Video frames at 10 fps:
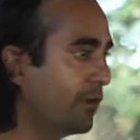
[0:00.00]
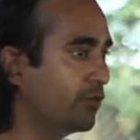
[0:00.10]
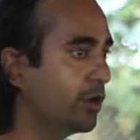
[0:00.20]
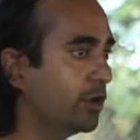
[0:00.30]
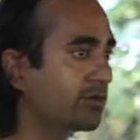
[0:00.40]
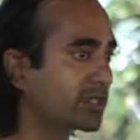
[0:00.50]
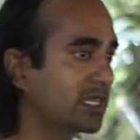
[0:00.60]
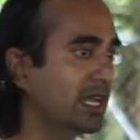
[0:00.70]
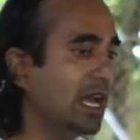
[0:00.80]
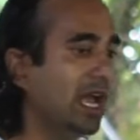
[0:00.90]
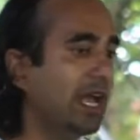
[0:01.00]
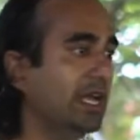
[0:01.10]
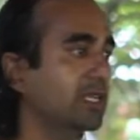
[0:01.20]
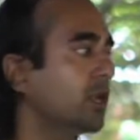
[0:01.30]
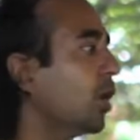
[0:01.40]
roofs.
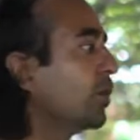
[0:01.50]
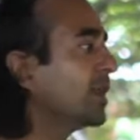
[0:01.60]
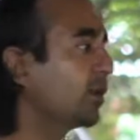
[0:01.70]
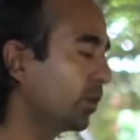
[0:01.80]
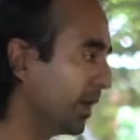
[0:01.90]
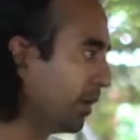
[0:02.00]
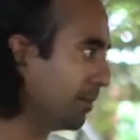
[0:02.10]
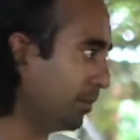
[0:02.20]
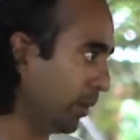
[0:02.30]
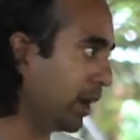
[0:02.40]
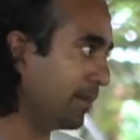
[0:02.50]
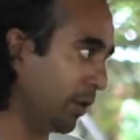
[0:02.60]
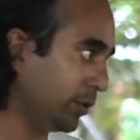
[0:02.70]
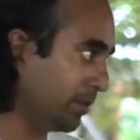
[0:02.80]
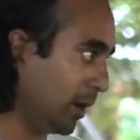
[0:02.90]
And no, we don't
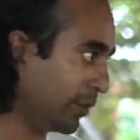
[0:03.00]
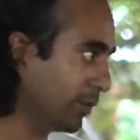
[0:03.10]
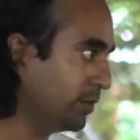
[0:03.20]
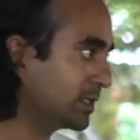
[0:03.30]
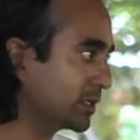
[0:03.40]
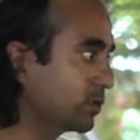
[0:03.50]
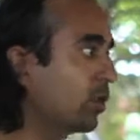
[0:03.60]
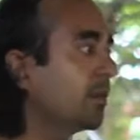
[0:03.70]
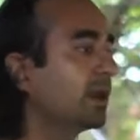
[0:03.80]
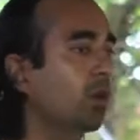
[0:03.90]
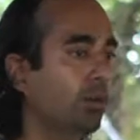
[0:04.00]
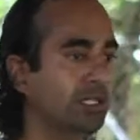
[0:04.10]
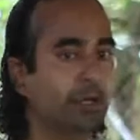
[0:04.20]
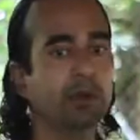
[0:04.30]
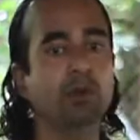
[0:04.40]
build the bathrooms. Normally what we're
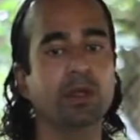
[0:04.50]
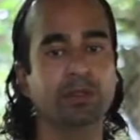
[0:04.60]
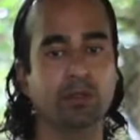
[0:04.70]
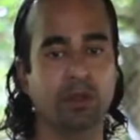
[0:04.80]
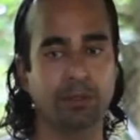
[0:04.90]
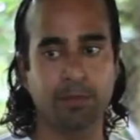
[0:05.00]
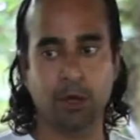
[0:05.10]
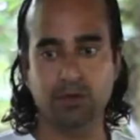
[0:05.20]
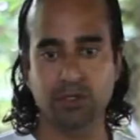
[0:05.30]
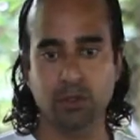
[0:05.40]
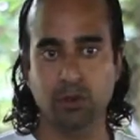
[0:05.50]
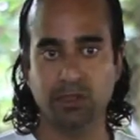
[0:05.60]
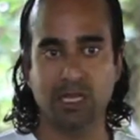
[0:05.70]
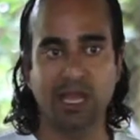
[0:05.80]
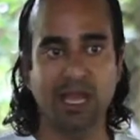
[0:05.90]
doing with the bottle
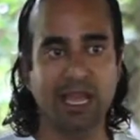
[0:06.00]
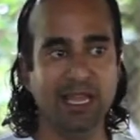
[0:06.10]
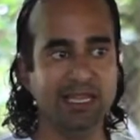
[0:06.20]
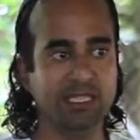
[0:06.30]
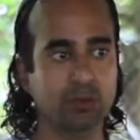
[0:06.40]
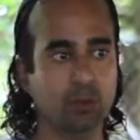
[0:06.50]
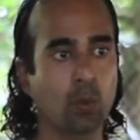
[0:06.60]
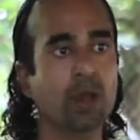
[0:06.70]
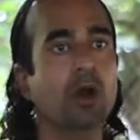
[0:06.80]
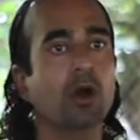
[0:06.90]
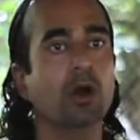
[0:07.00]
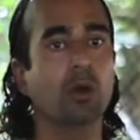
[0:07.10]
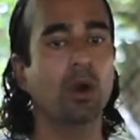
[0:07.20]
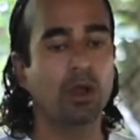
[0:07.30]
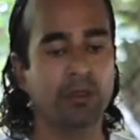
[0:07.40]
schools is we're
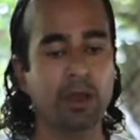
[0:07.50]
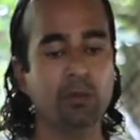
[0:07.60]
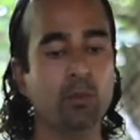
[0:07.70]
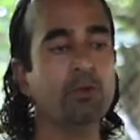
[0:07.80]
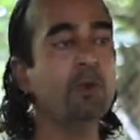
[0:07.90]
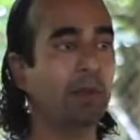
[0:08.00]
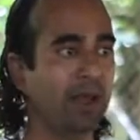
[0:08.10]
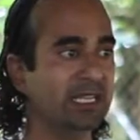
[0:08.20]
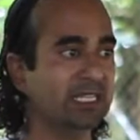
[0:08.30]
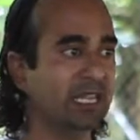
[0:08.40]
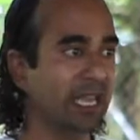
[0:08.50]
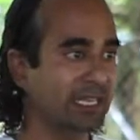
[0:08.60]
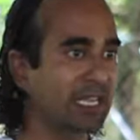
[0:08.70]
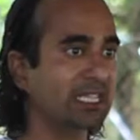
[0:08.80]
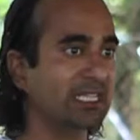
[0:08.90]
replacing
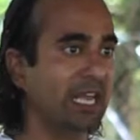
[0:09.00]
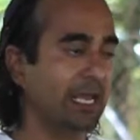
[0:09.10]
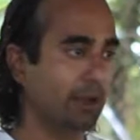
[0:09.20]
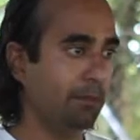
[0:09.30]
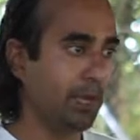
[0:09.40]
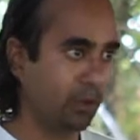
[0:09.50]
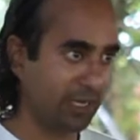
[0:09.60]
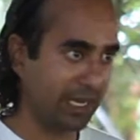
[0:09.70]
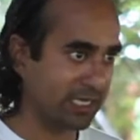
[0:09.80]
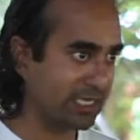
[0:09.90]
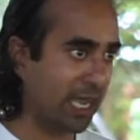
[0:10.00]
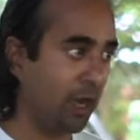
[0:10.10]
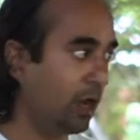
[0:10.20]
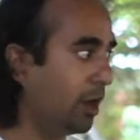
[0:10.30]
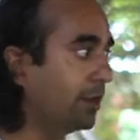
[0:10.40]
existing buildings that
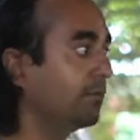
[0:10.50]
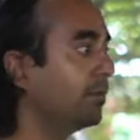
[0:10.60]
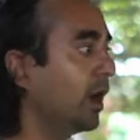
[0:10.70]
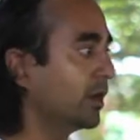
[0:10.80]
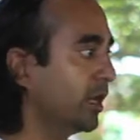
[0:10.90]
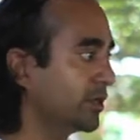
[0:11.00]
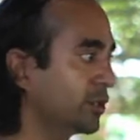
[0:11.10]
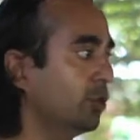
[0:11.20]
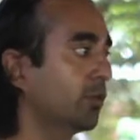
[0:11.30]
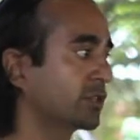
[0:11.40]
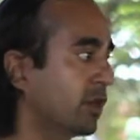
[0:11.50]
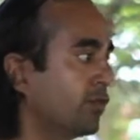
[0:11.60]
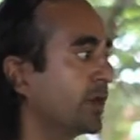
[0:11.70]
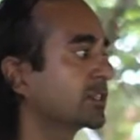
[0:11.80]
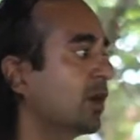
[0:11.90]
are unsuitable. So
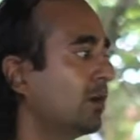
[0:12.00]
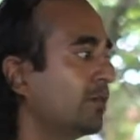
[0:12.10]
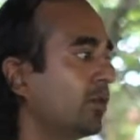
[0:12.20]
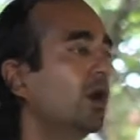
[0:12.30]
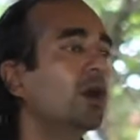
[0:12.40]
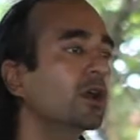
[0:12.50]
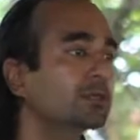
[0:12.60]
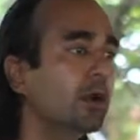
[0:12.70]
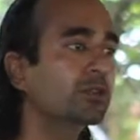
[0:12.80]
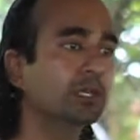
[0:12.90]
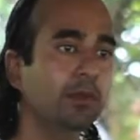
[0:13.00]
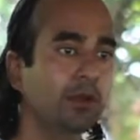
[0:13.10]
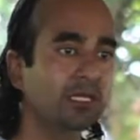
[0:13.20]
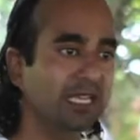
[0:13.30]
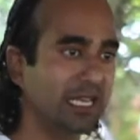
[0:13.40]
for example, because most
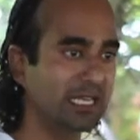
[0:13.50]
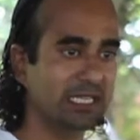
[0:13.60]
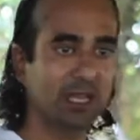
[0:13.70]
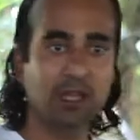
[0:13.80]
communities,